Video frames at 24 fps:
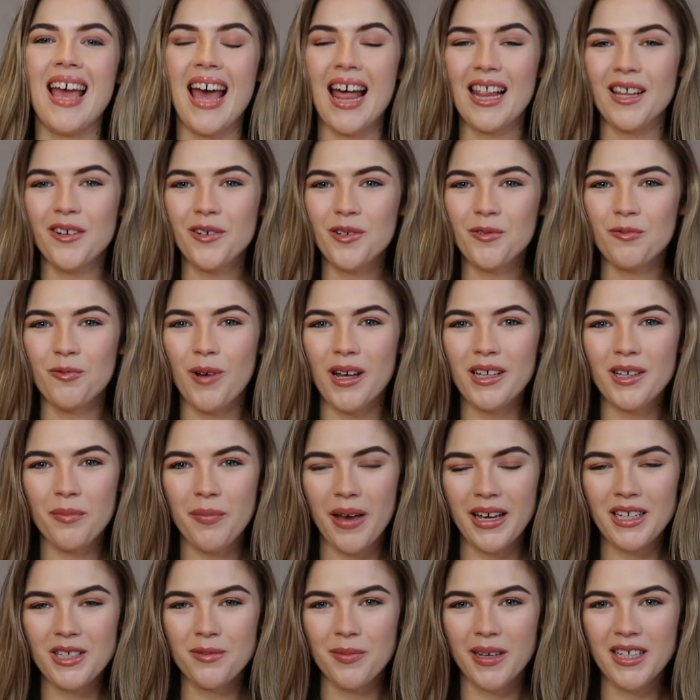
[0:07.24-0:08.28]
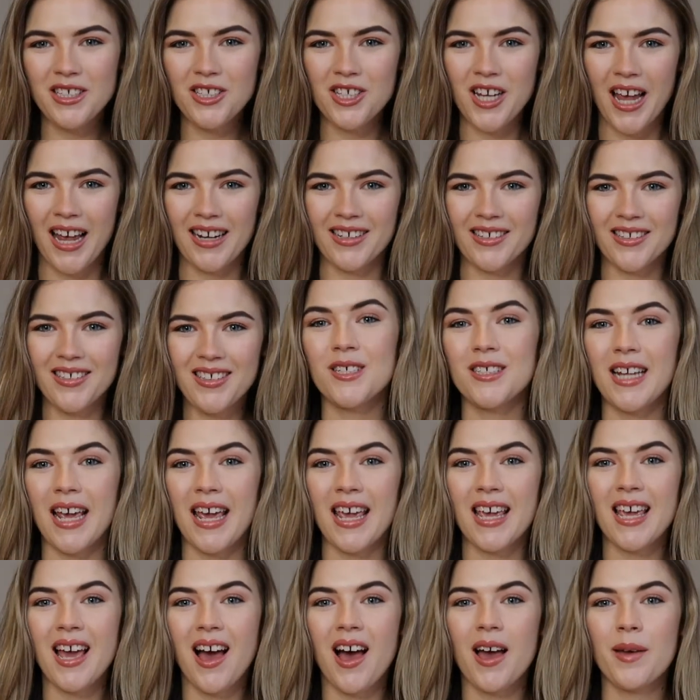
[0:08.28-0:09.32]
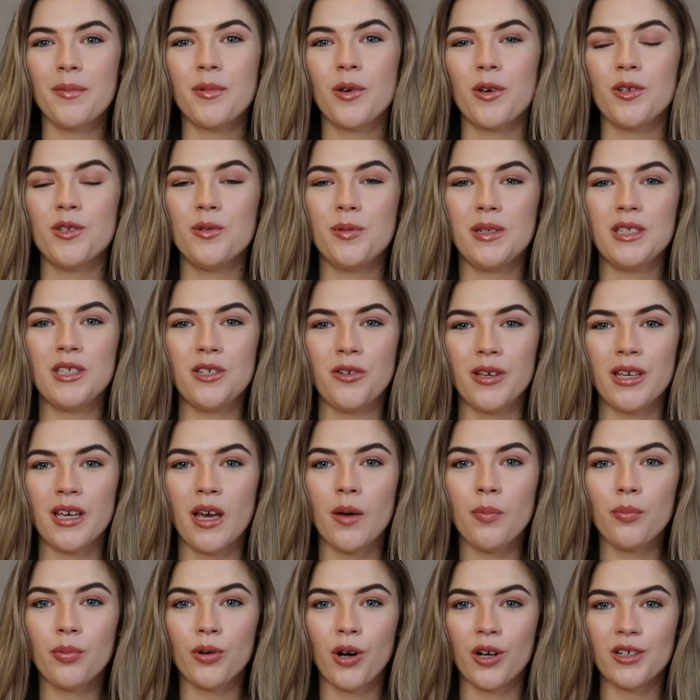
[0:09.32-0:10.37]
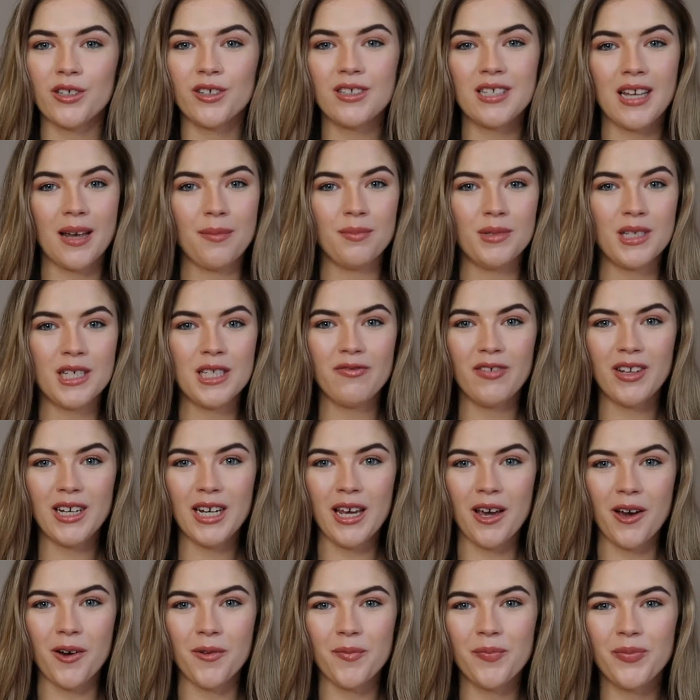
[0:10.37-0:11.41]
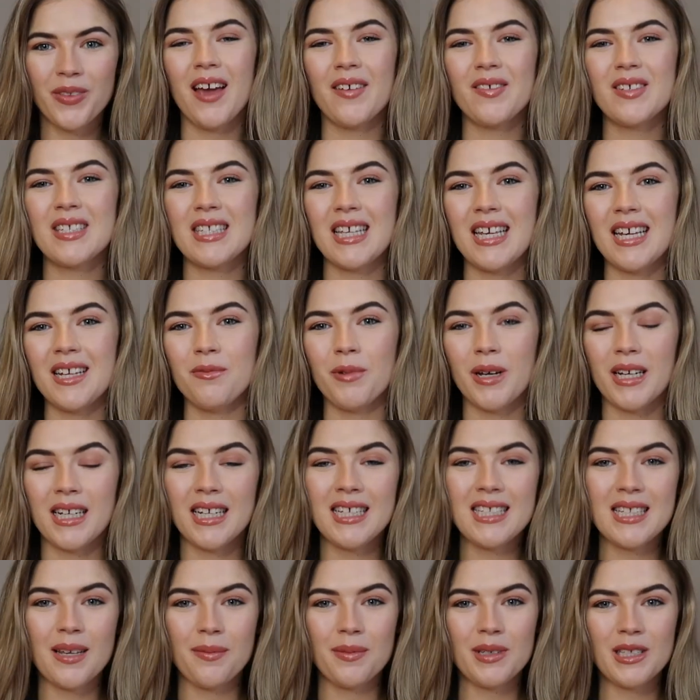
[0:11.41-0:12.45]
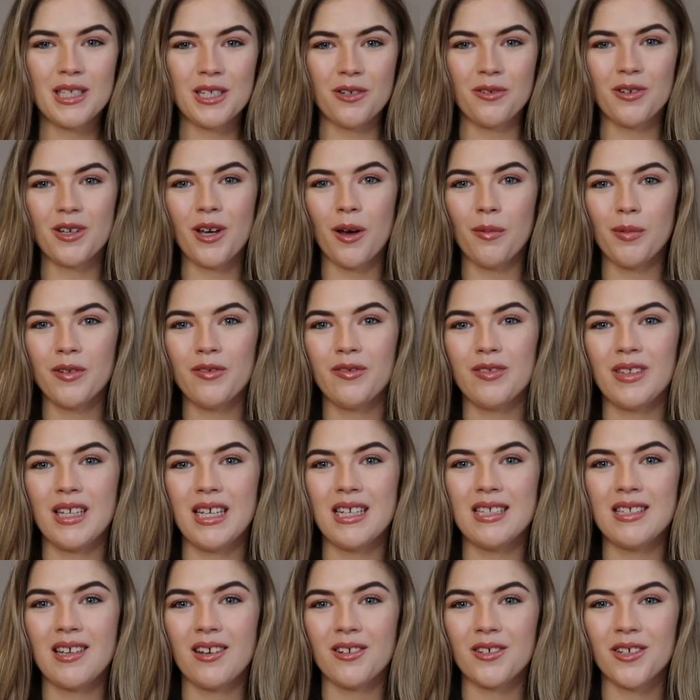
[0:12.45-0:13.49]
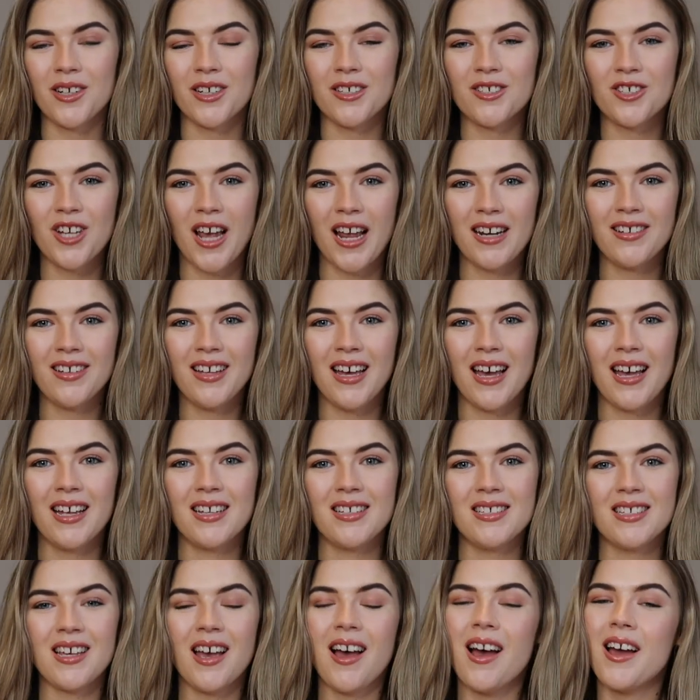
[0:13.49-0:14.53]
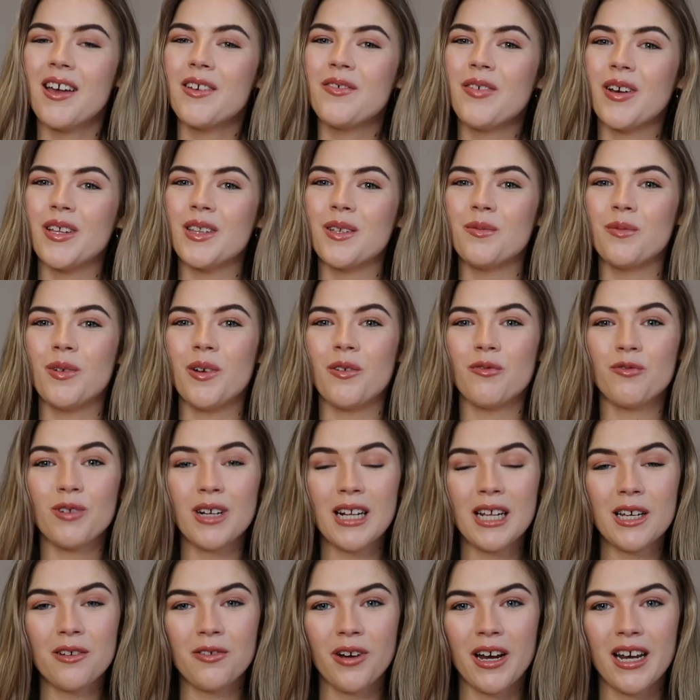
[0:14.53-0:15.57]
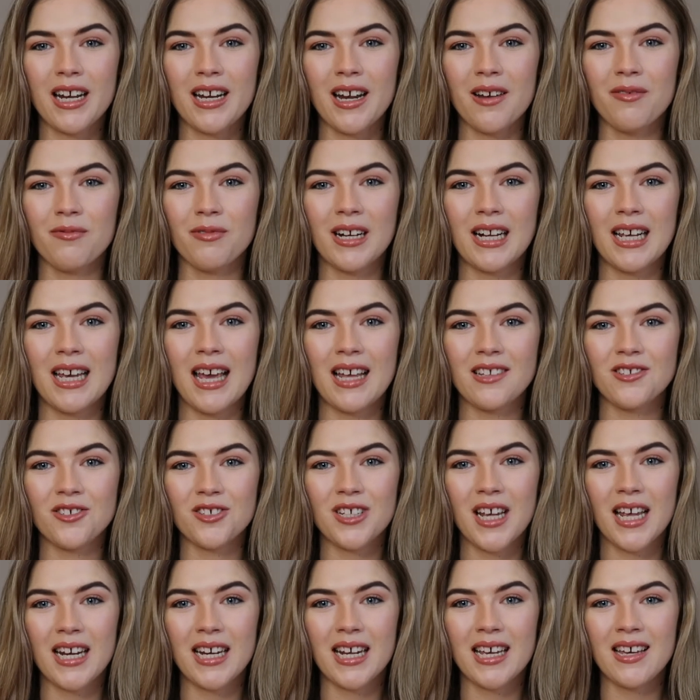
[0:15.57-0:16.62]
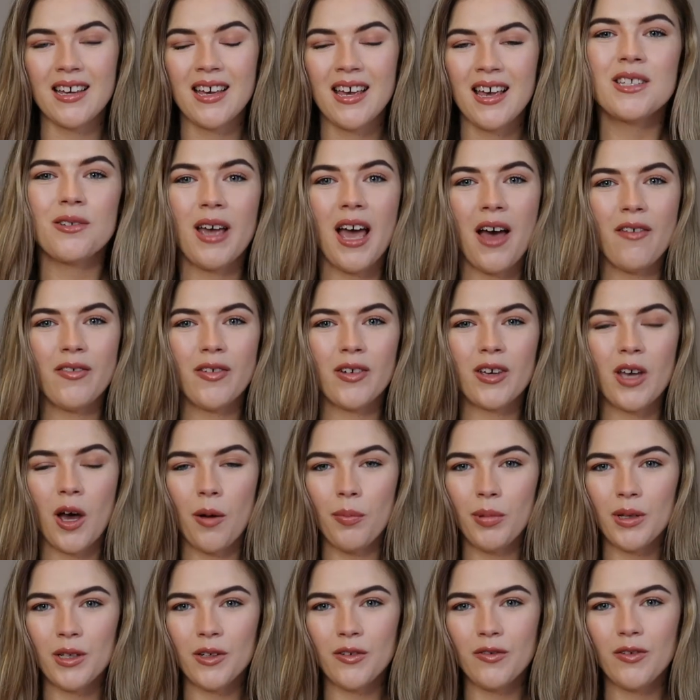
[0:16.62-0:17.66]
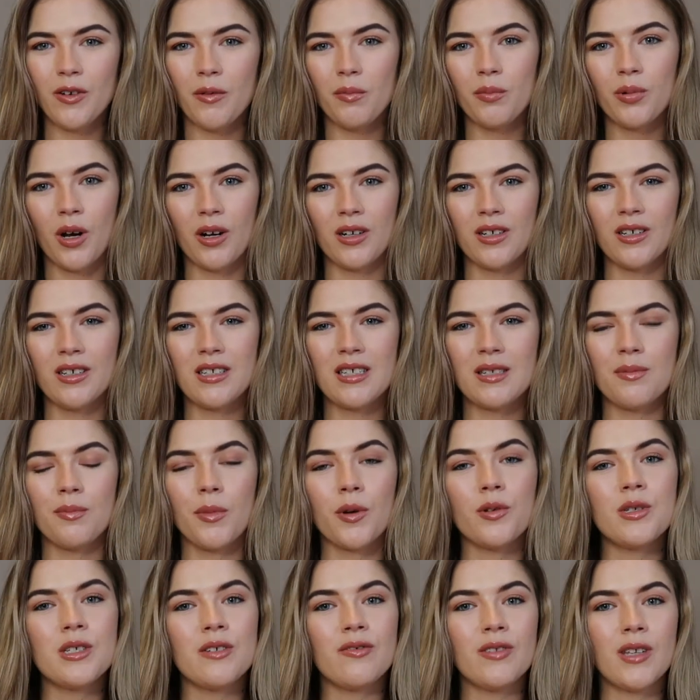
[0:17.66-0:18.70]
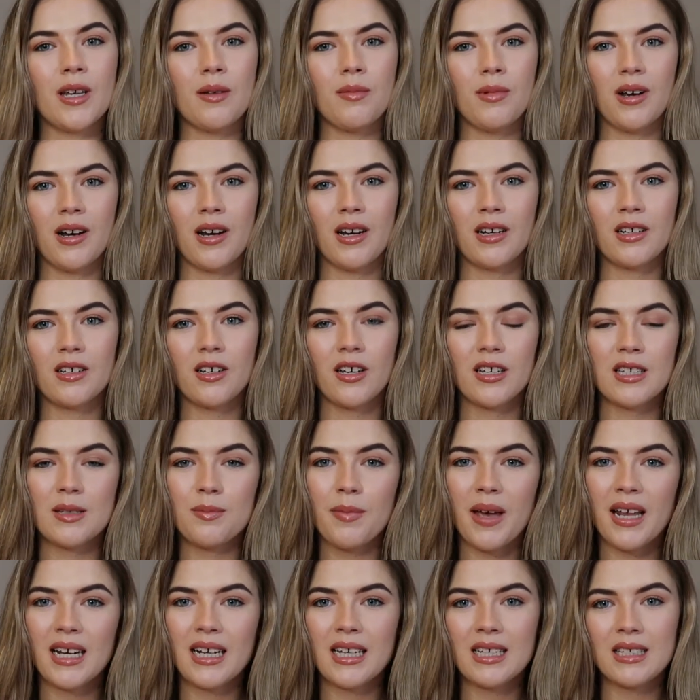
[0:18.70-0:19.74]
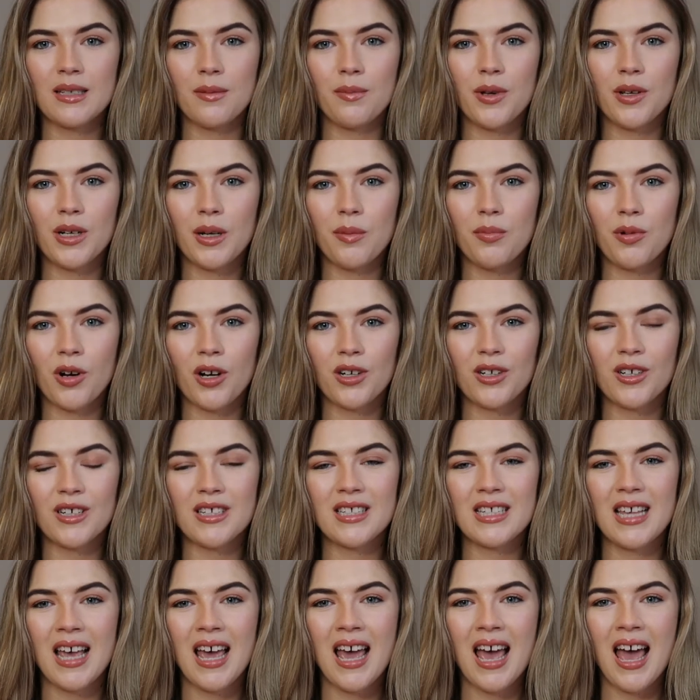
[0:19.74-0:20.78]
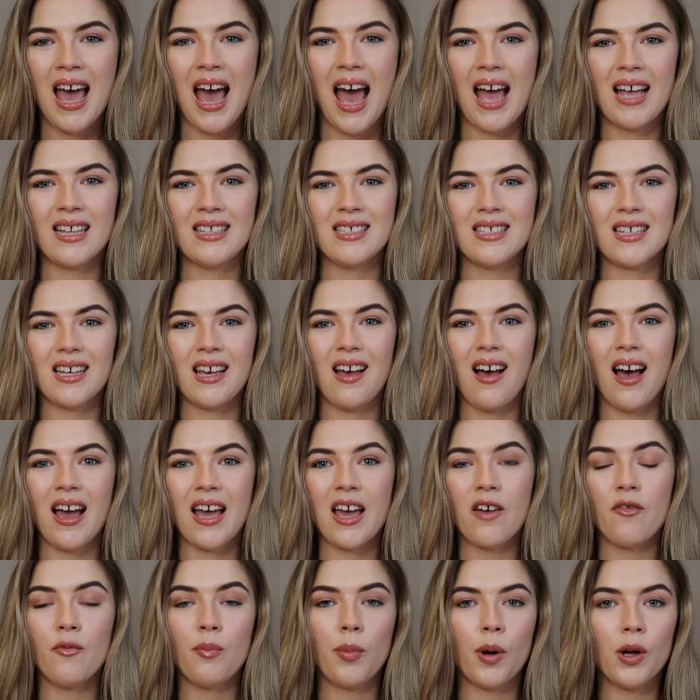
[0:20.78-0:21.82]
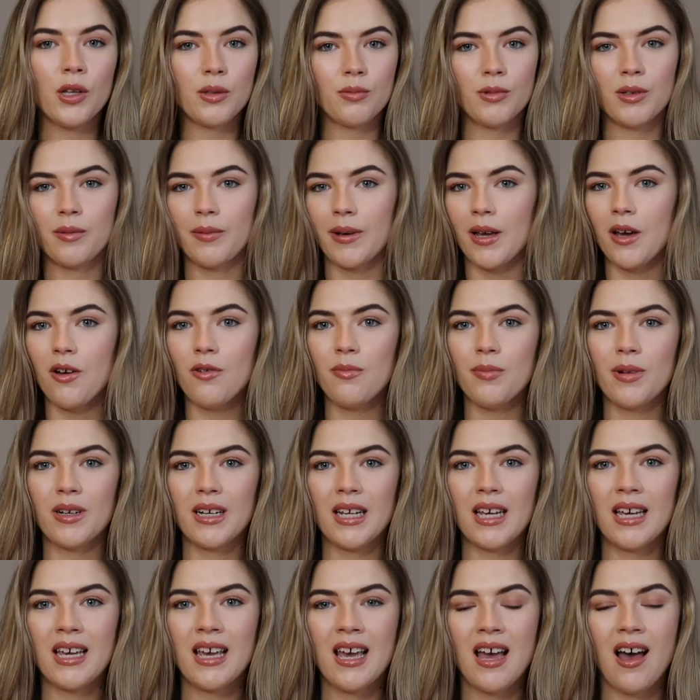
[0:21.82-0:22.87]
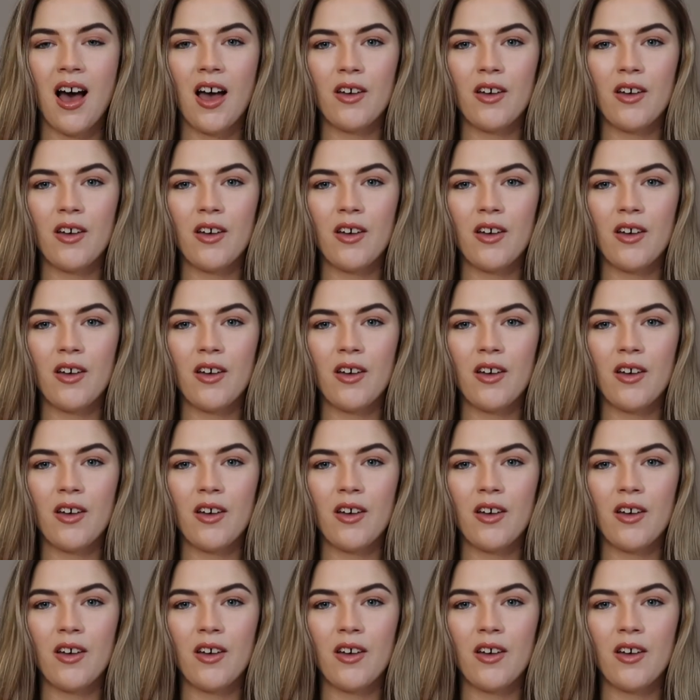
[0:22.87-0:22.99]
Hello and welcome back to my channel. Today I'm going to be doing a product empties video. I've seen Whitney Simmons do a couple of these on her channel and I find them really great and really entertaining. So I have a couple of products, most of them are cosmetics and beauty products, and I have bought them with my own money.